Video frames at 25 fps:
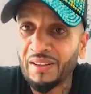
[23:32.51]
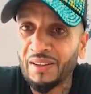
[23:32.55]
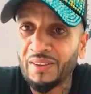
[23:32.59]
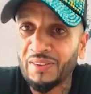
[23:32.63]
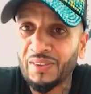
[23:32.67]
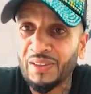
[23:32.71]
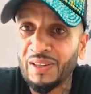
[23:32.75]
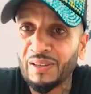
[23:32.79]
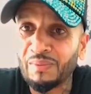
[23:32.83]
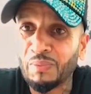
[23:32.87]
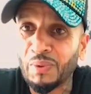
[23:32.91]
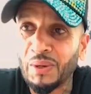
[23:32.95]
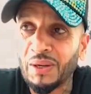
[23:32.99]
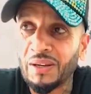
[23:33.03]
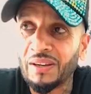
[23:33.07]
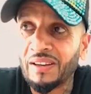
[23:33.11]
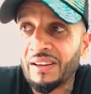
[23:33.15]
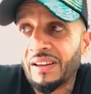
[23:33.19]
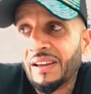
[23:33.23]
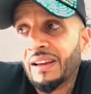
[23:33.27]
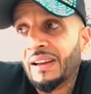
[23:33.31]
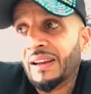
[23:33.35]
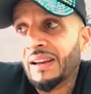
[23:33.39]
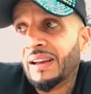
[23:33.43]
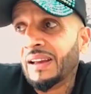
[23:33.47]
That's it. But
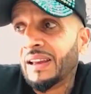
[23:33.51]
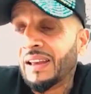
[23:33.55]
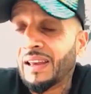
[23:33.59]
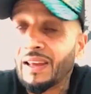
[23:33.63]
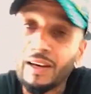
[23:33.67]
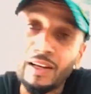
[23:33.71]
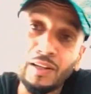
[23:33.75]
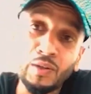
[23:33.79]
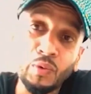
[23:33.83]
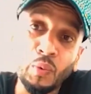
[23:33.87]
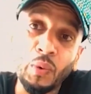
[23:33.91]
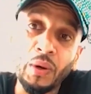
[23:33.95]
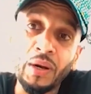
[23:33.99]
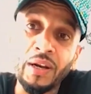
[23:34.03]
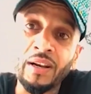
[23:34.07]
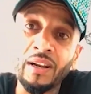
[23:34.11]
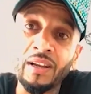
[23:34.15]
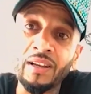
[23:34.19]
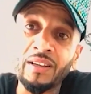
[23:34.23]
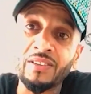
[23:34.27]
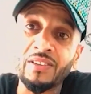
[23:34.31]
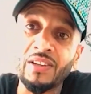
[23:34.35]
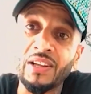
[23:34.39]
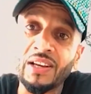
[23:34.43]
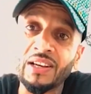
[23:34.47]
it is what it
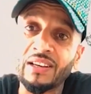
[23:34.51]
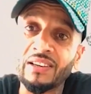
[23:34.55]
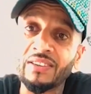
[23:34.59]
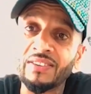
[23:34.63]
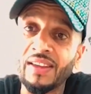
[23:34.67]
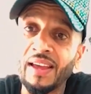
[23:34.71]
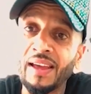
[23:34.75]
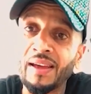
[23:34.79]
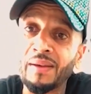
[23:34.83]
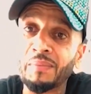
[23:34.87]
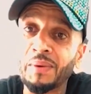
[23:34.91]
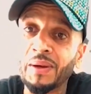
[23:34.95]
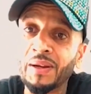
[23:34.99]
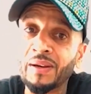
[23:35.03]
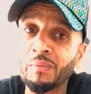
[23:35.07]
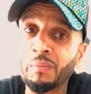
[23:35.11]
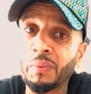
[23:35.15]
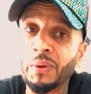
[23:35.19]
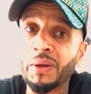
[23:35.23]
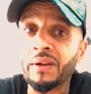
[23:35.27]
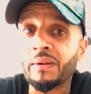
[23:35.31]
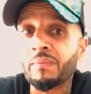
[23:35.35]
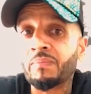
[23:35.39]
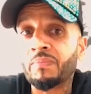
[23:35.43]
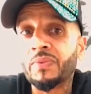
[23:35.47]
is, like I said, man.
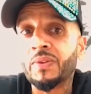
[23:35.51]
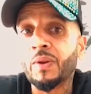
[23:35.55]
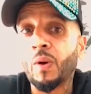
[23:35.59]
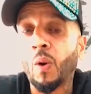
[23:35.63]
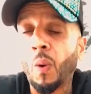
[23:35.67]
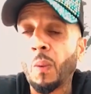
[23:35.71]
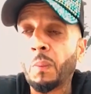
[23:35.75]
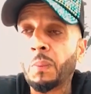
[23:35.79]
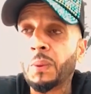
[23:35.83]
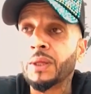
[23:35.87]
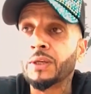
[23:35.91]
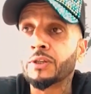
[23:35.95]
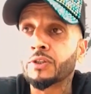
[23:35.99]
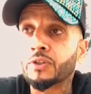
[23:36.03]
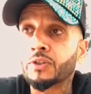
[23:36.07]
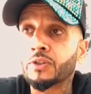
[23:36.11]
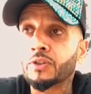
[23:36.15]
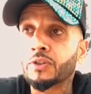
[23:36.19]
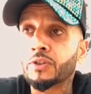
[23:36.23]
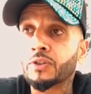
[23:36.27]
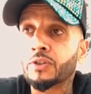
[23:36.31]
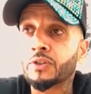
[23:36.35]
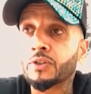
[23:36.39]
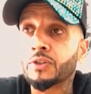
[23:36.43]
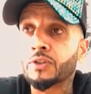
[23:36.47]
But hopefully
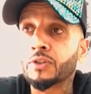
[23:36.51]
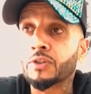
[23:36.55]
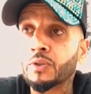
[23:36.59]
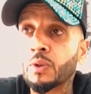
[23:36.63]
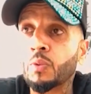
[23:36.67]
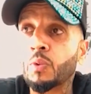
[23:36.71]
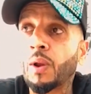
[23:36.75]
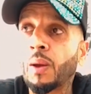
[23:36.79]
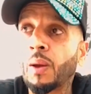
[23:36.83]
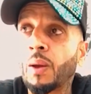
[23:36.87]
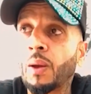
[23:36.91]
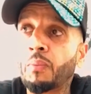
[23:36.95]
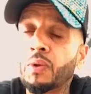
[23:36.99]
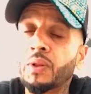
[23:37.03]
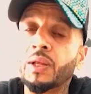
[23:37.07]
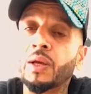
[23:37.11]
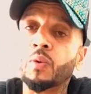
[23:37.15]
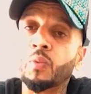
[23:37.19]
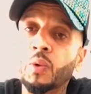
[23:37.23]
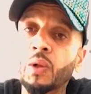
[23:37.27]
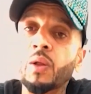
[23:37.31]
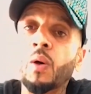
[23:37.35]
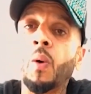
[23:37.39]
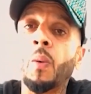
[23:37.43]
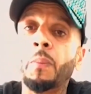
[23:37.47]
soon everything will
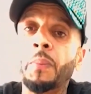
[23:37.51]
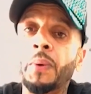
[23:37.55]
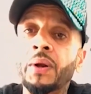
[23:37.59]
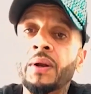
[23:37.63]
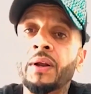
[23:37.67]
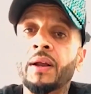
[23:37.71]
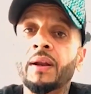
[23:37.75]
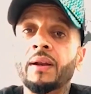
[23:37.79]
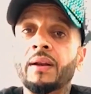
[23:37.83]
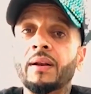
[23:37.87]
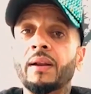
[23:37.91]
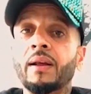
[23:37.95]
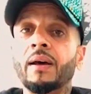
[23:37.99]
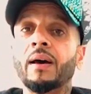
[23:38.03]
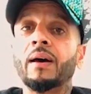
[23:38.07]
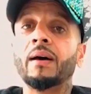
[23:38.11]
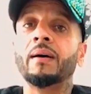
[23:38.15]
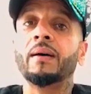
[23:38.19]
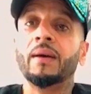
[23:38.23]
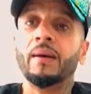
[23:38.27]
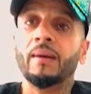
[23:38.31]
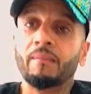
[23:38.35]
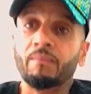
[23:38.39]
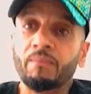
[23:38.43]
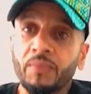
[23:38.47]
open, and
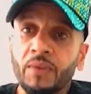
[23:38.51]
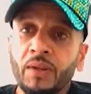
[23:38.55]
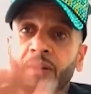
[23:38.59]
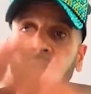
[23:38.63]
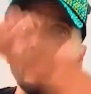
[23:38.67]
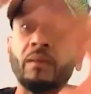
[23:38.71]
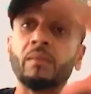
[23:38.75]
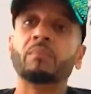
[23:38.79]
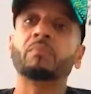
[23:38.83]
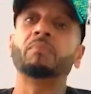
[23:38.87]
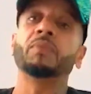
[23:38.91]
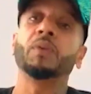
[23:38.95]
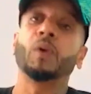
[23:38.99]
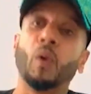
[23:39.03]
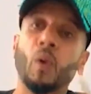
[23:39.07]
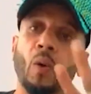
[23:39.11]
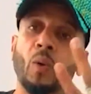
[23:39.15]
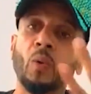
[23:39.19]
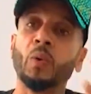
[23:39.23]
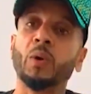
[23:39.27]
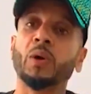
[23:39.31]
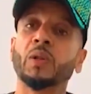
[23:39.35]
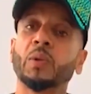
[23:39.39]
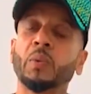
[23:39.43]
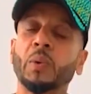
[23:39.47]
the whole
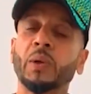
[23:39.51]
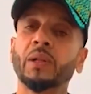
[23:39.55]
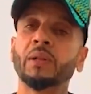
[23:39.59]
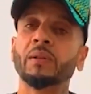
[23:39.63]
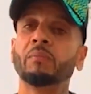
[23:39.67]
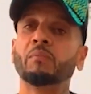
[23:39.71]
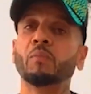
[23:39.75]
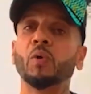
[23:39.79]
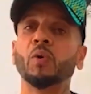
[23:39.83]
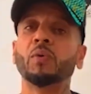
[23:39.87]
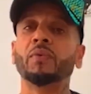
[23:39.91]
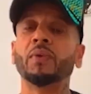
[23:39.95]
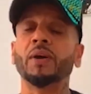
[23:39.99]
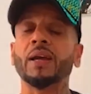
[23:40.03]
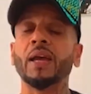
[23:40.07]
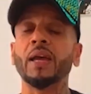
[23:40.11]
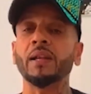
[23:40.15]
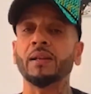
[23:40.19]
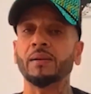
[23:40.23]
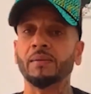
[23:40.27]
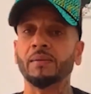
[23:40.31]
world will move again.